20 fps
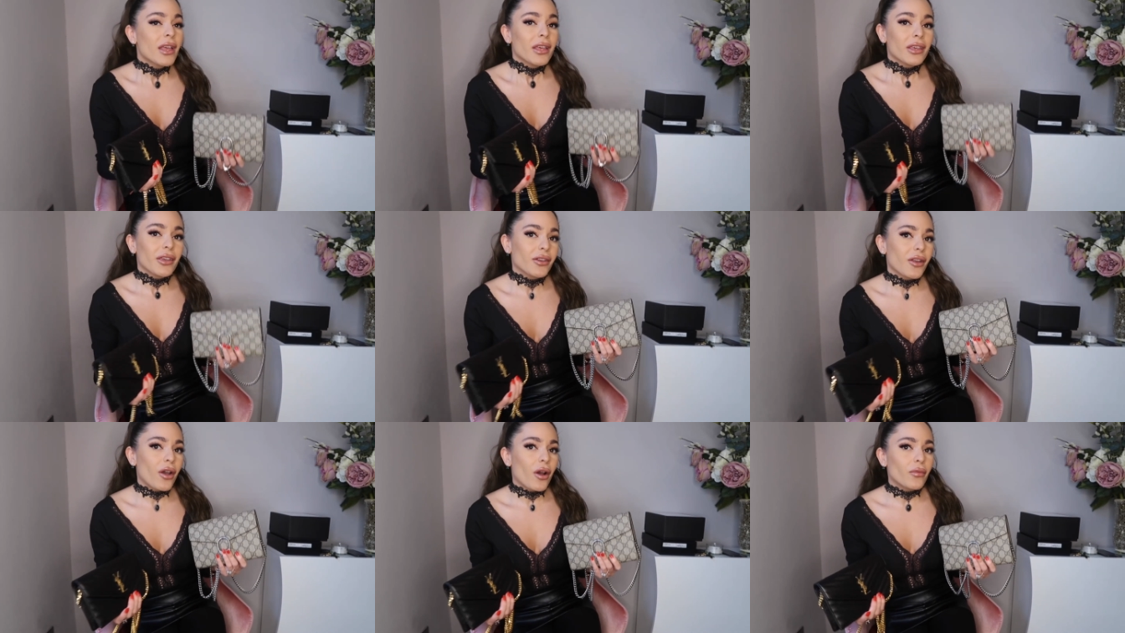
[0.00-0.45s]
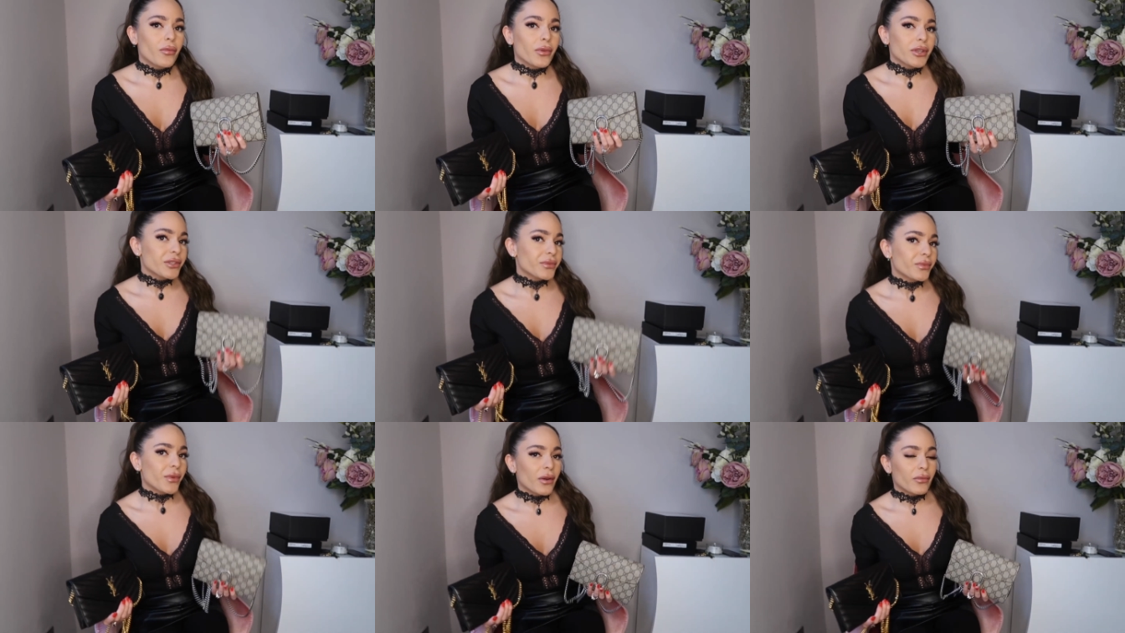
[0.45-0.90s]
you know
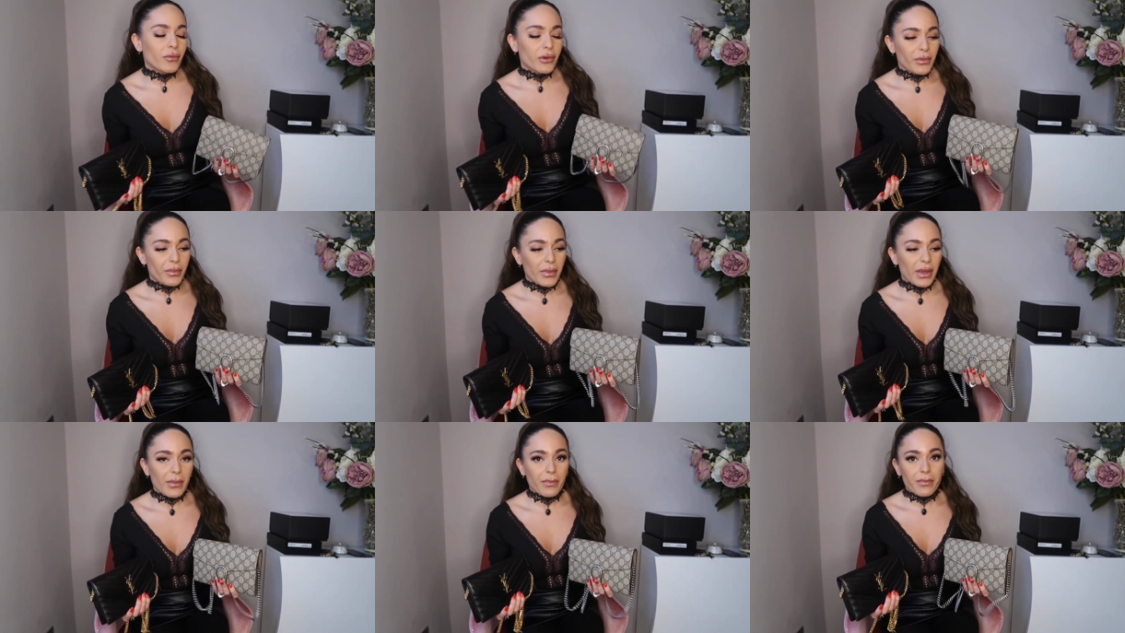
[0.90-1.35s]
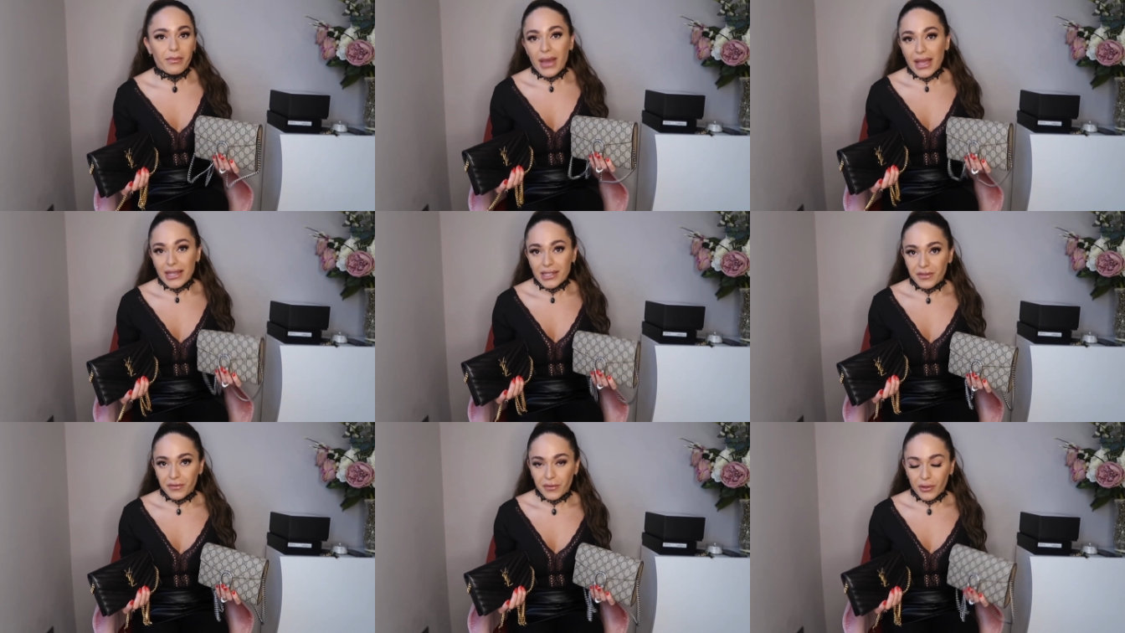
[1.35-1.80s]
which one would be
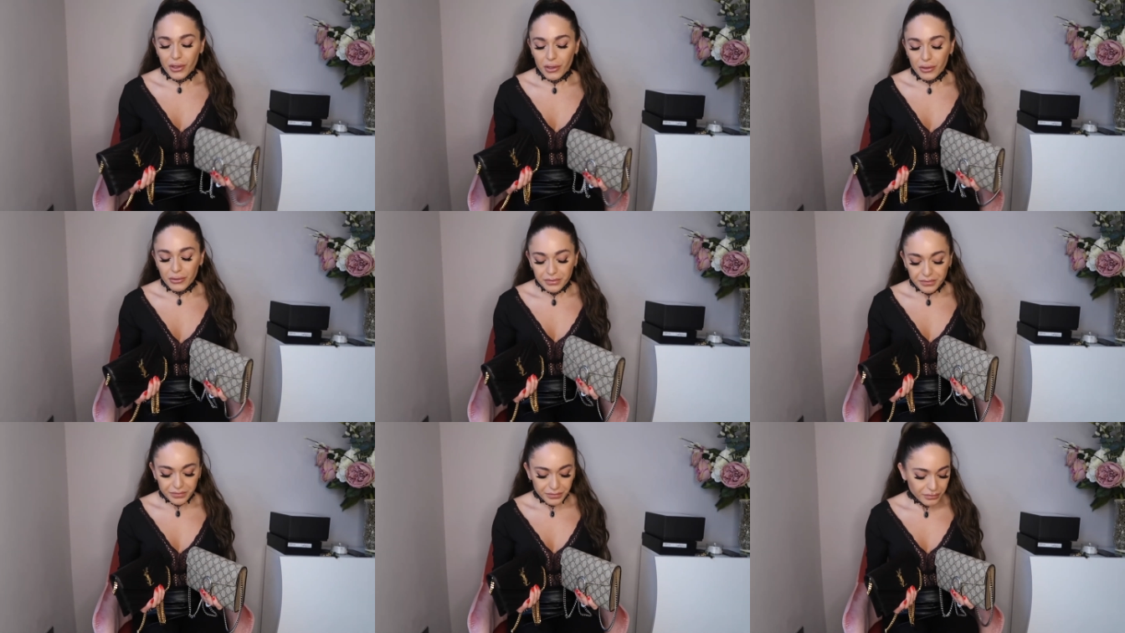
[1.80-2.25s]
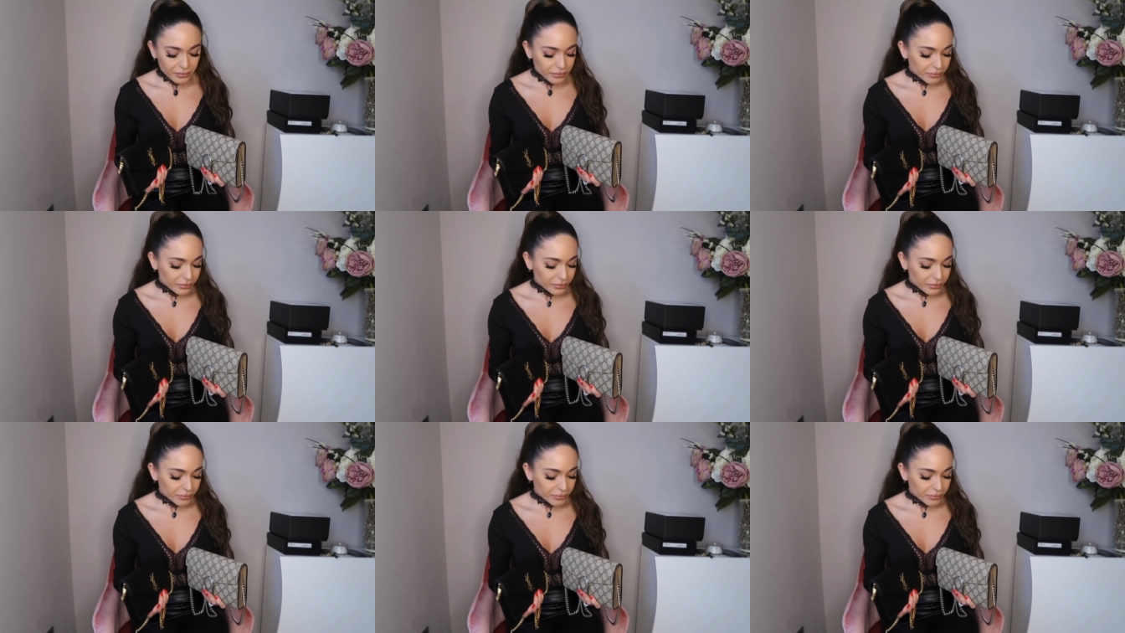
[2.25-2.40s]
best for you.